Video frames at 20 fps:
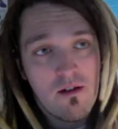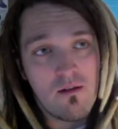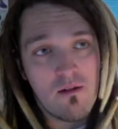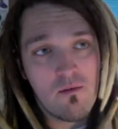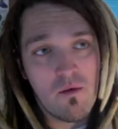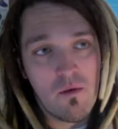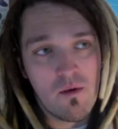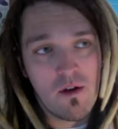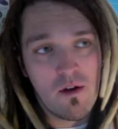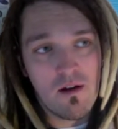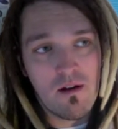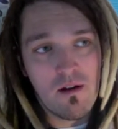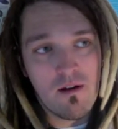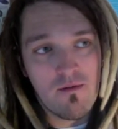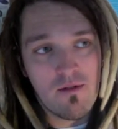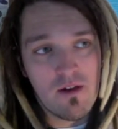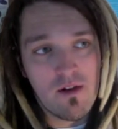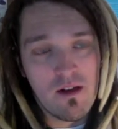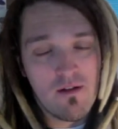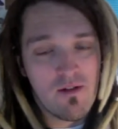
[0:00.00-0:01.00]
What would I do
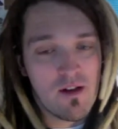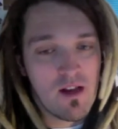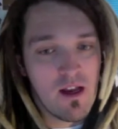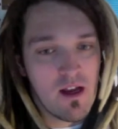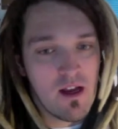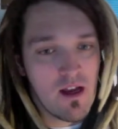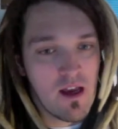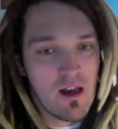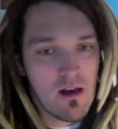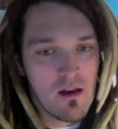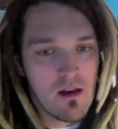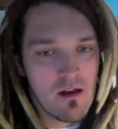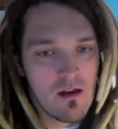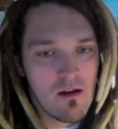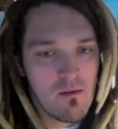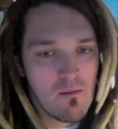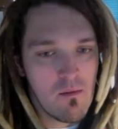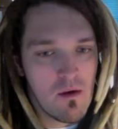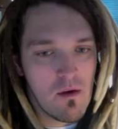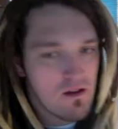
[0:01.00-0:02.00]
differently if I did it again?
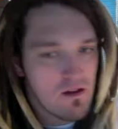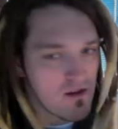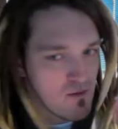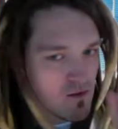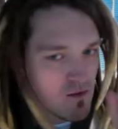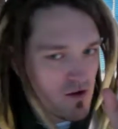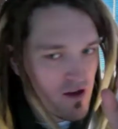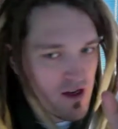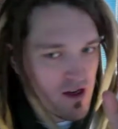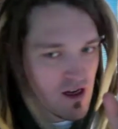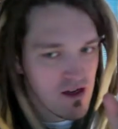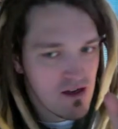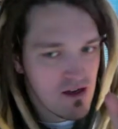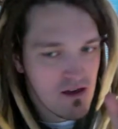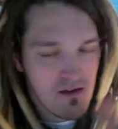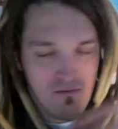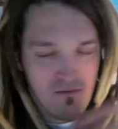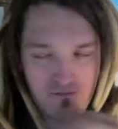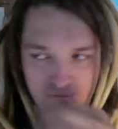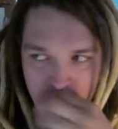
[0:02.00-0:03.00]
Smaller
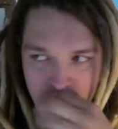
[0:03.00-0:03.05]
sections,